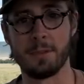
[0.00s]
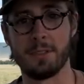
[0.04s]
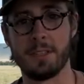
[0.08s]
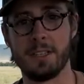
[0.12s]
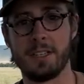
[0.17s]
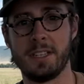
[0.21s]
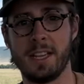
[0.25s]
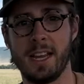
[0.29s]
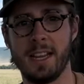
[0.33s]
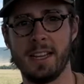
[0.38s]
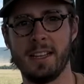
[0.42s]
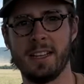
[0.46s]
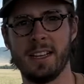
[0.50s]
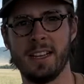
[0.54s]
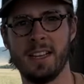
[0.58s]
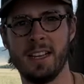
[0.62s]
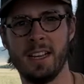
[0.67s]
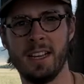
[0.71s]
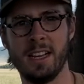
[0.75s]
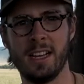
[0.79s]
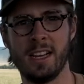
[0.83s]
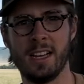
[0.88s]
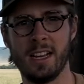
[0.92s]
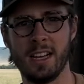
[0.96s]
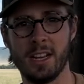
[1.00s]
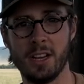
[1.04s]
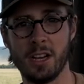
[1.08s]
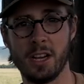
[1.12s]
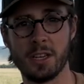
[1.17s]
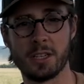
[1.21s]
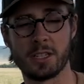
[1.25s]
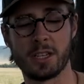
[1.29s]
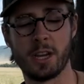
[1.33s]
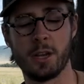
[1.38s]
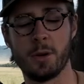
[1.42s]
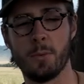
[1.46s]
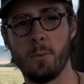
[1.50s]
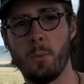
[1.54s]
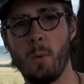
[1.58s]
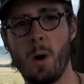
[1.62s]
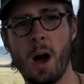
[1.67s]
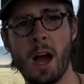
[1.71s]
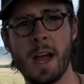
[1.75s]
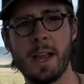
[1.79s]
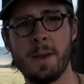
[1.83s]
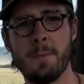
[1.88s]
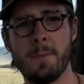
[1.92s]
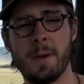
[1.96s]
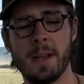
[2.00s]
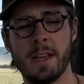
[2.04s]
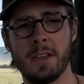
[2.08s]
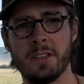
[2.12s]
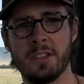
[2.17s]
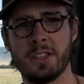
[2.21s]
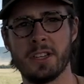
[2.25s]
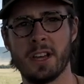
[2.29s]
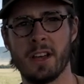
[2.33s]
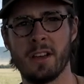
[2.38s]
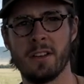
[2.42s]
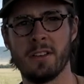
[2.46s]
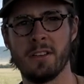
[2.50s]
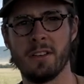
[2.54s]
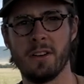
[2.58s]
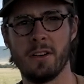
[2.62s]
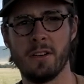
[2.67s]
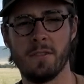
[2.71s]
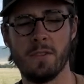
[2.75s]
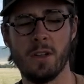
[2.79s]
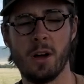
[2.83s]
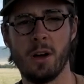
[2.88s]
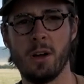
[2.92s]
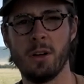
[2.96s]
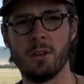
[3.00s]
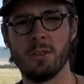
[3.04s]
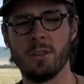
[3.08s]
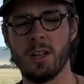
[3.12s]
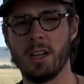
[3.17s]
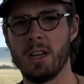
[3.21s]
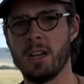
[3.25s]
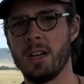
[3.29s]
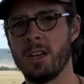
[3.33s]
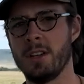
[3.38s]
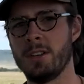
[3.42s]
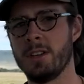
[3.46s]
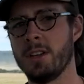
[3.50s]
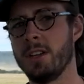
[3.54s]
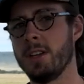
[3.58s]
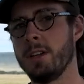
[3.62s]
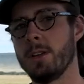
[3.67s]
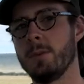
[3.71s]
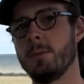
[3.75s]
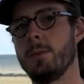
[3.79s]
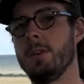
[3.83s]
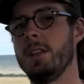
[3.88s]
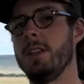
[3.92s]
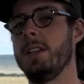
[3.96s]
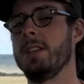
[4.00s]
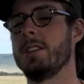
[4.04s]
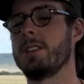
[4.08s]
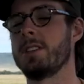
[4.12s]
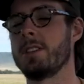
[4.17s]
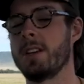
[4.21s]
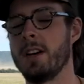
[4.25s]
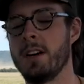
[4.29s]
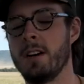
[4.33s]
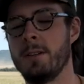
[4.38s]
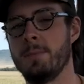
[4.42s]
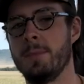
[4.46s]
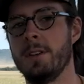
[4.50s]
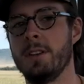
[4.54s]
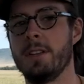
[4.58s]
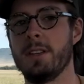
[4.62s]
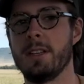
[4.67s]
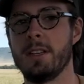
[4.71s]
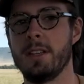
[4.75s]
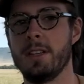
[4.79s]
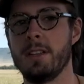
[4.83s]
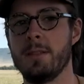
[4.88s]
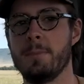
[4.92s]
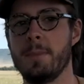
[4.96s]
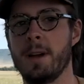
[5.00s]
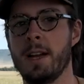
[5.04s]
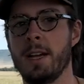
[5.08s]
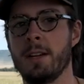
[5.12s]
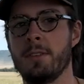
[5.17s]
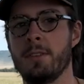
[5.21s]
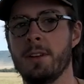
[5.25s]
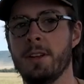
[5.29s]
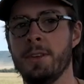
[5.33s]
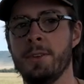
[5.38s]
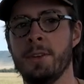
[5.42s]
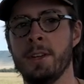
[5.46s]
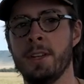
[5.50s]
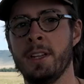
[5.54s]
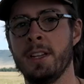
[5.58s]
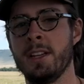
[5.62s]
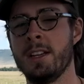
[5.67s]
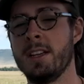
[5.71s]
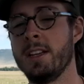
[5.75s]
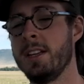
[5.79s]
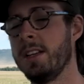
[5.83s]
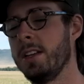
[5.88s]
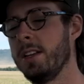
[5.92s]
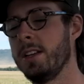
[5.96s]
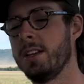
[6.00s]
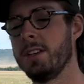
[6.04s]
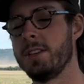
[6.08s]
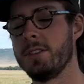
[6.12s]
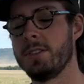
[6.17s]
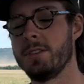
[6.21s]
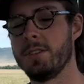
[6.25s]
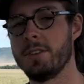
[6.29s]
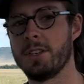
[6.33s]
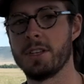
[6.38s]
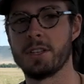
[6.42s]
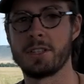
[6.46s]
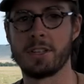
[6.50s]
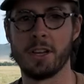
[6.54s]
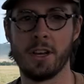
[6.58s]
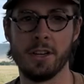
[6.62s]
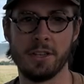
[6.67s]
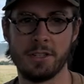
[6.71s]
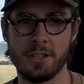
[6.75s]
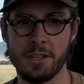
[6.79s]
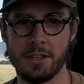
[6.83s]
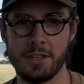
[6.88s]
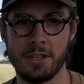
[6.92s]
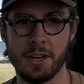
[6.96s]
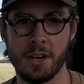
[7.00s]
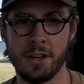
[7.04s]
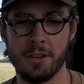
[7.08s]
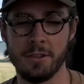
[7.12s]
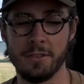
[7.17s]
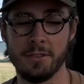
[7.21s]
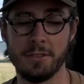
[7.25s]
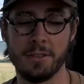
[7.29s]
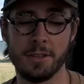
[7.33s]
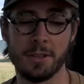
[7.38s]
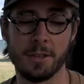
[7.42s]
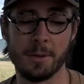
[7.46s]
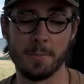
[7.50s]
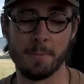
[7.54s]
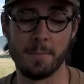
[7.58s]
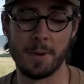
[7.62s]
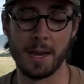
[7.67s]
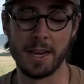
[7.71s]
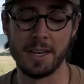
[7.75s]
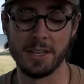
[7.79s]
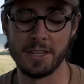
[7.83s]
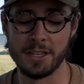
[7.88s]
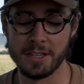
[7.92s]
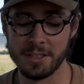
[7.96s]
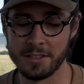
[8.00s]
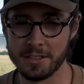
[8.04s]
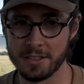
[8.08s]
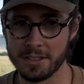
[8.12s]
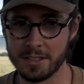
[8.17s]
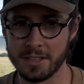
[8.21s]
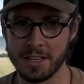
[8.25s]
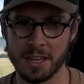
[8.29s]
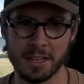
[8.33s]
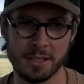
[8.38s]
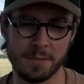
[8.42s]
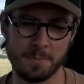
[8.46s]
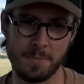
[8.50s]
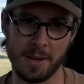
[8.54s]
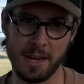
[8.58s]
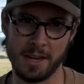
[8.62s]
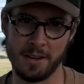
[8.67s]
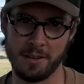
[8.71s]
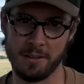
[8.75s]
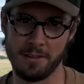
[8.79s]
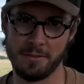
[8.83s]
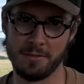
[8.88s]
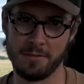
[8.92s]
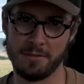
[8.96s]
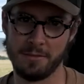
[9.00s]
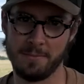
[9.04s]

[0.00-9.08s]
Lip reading: to take a nice kind of wide picture of the whole herd with the escarpment in the background. So it just goes to show that patience does pay off.